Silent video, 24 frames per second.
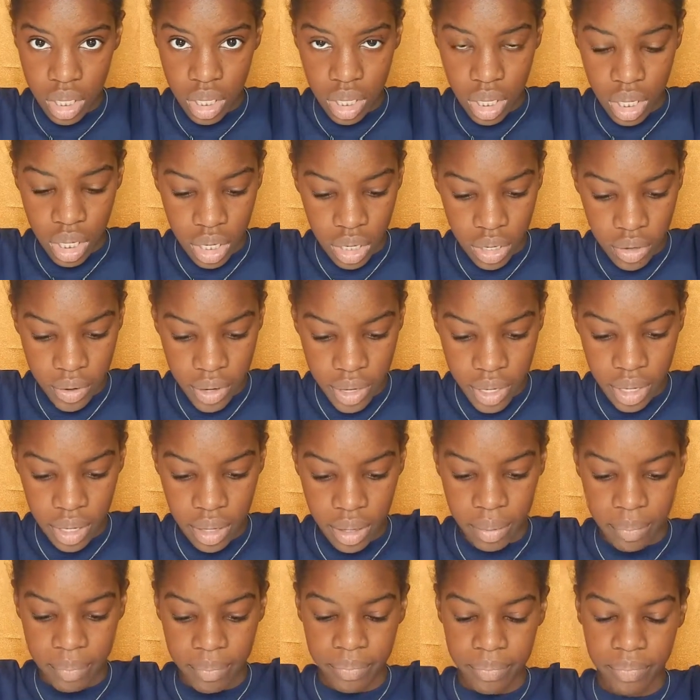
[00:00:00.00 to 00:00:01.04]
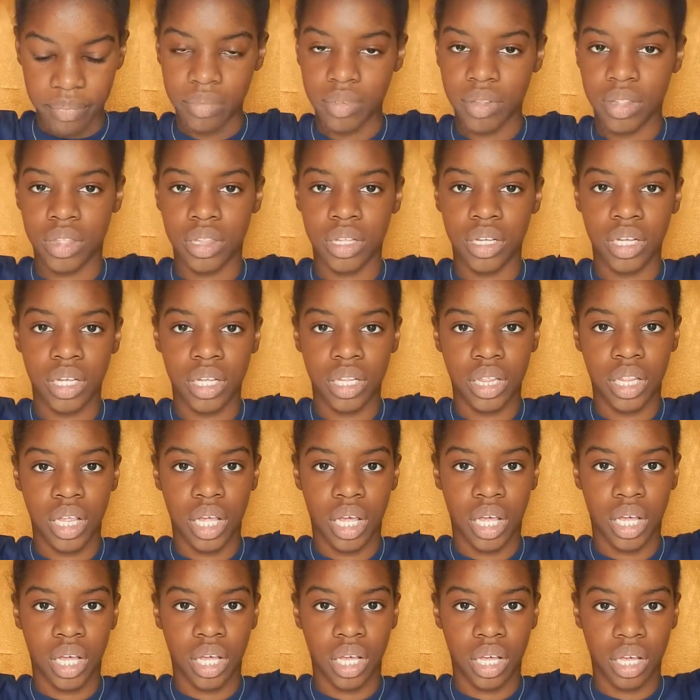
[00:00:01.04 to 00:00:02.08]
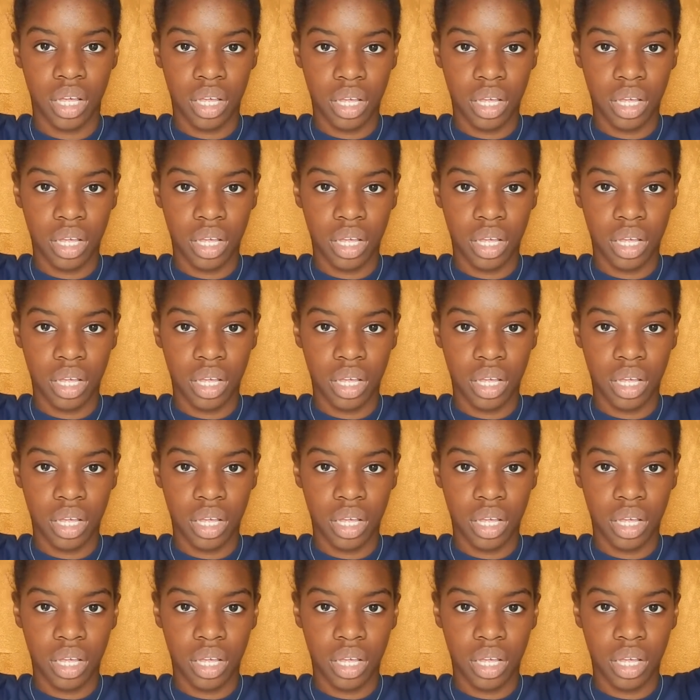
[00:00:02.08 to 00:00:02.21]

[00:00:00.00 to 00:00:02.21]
And here I am, looking like